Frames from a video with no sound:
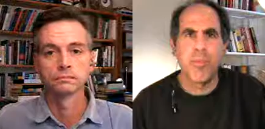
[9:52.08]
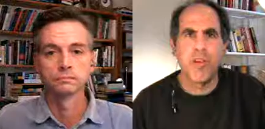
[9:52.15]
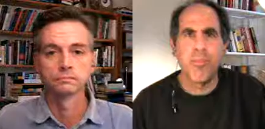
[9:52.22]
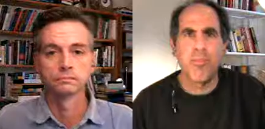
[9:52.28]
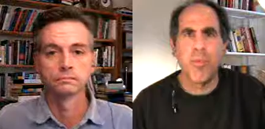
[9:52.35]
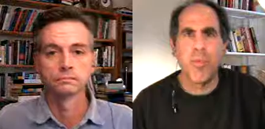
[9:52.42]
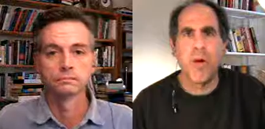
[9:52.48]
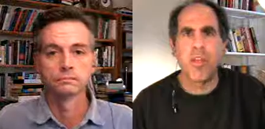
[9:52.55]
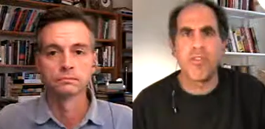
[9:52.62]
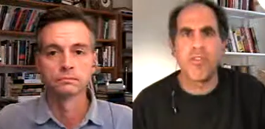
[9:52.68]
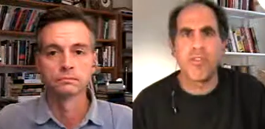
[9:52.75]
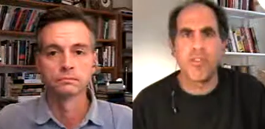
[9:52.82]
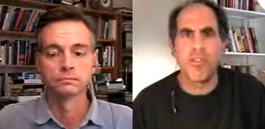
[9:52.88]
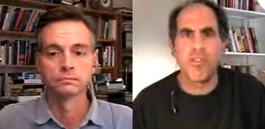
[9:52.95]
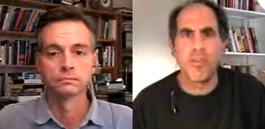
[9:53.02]
Speaker 1: the press
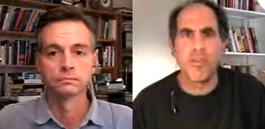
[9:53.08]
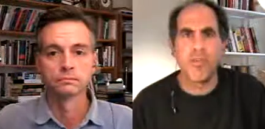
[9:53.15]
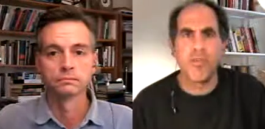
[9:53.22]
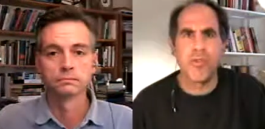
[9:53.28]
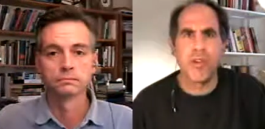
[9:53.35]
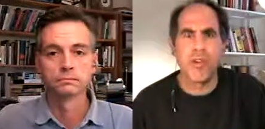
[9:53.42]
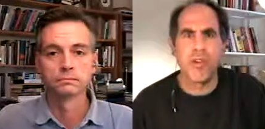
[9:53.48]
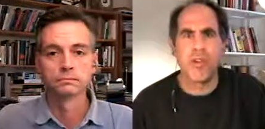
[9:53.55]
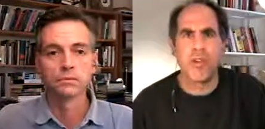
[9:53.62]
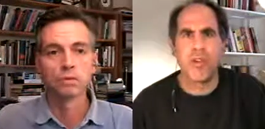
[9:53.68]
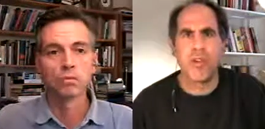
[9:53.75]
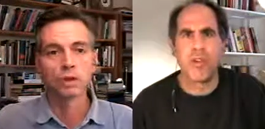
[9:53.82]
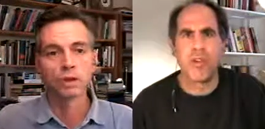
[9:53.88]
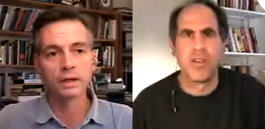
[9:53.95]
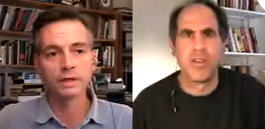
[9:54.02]
wants us to withdraw.
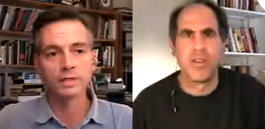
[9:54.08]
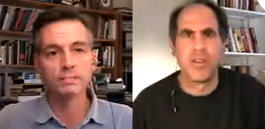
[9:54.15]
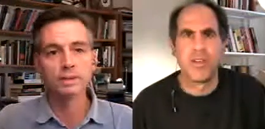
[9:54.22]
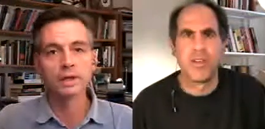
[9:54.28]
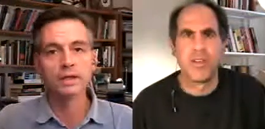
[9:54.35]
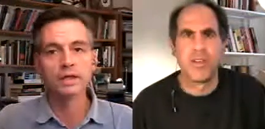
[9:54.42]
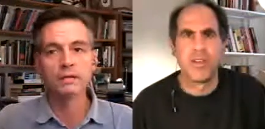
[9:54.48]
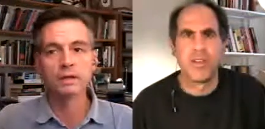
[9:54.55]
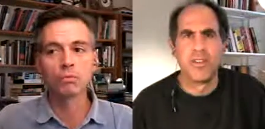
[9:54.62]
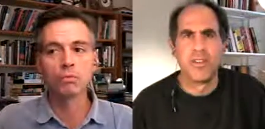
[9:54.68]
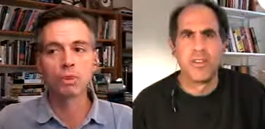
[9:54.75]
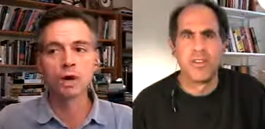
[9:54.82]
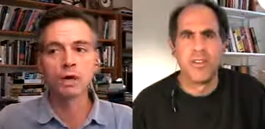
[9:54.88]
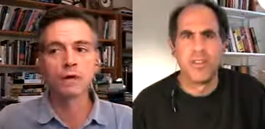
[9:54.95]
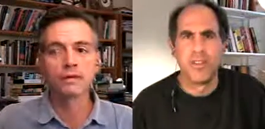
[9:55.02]
Speaker 2: Well, explain to me
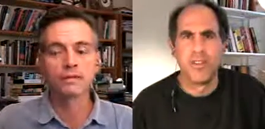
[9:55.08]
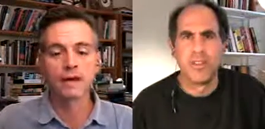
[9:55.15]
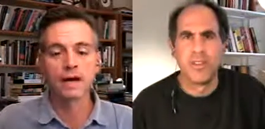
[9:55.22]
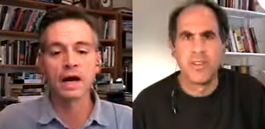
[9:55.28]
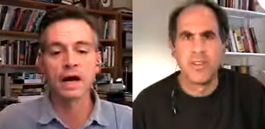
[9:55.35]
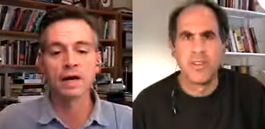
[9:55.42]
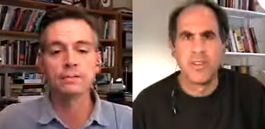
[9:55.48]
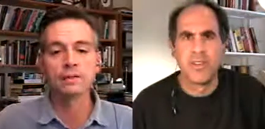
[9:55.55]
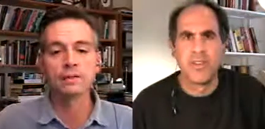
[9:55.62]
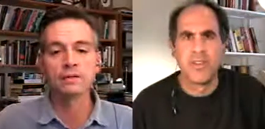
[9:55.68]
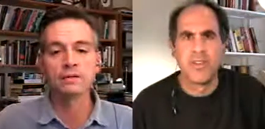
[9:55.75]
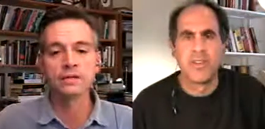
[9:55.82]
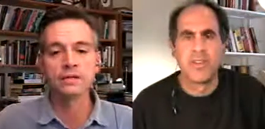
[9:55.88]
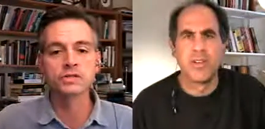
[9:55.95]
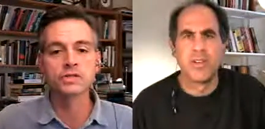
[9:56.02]
why are they
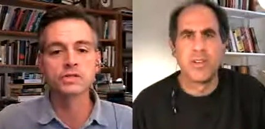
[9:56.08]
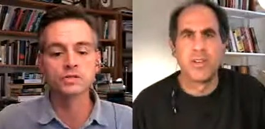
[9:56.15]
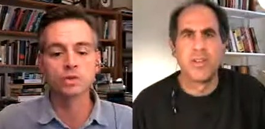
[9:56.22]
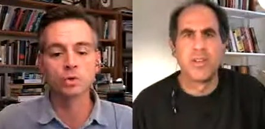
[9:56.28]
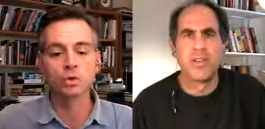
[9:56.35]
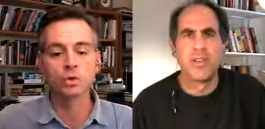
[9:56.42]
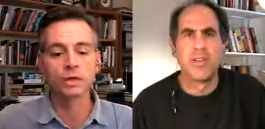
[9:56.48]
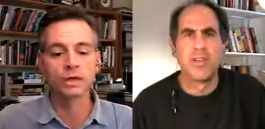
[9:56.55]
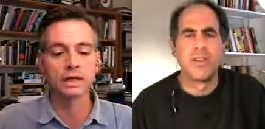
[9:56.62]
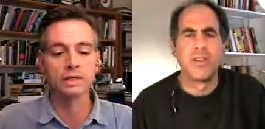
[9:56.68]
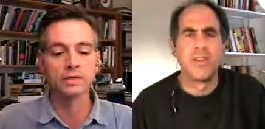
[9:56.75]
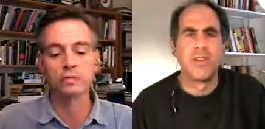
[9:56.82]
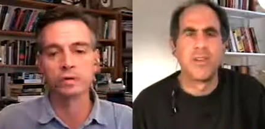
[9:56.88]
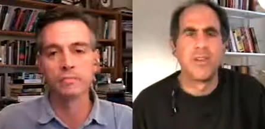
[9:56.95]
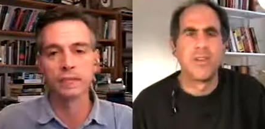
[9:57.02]
hyping this story
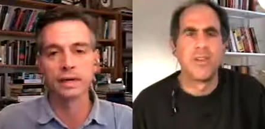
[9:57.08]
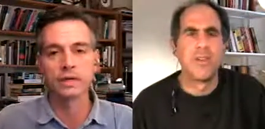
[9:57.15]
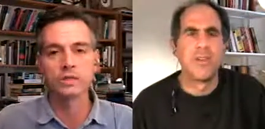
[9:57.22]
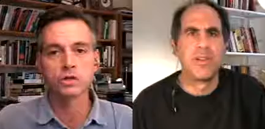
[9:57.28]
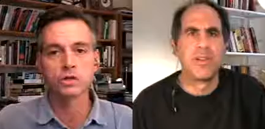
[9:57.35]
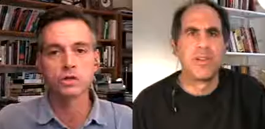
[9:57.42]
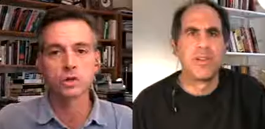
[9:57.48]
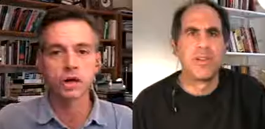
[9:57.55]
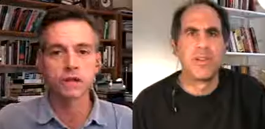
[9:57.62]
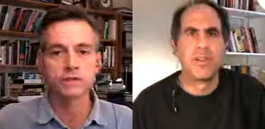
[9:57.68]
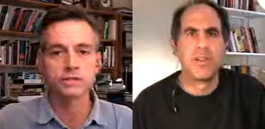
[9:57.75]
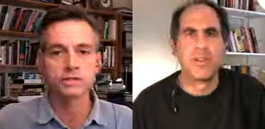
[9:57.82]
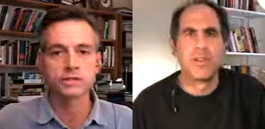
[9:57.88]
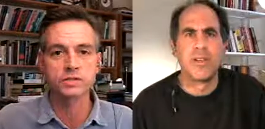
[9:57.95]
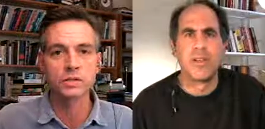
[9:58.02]
into a major
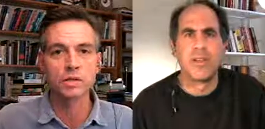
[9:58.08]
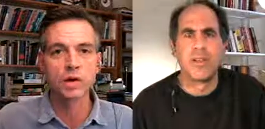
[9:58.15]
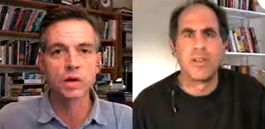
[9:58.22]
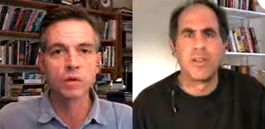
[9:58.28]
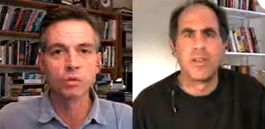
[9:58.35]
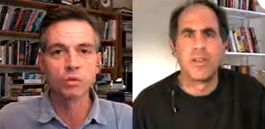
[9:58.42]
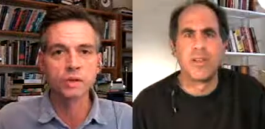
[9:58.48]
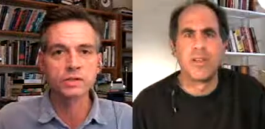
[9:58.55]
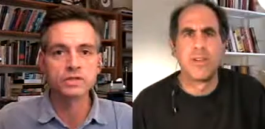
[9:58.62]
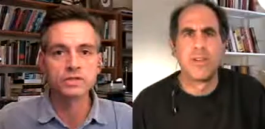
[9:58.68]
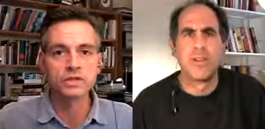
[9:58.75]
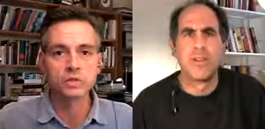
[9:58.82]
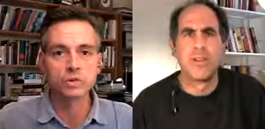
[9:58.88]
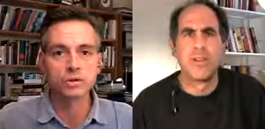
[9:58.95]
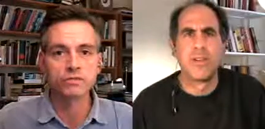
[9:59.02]
crisis when it's a
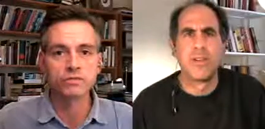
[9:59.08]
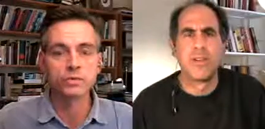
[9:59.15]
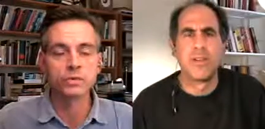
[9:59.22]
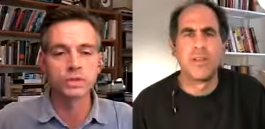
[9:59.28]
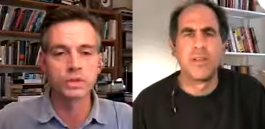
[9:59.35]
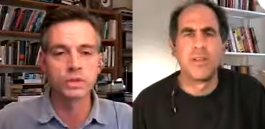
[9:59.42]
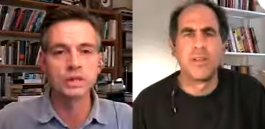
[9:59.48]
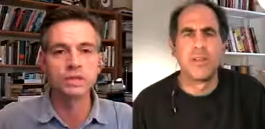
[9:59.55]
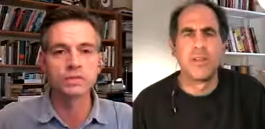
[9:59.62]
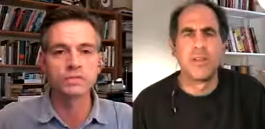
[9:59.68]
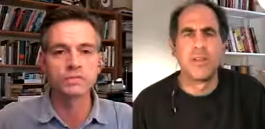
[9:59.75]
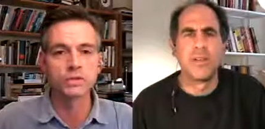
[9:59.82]
sort of routine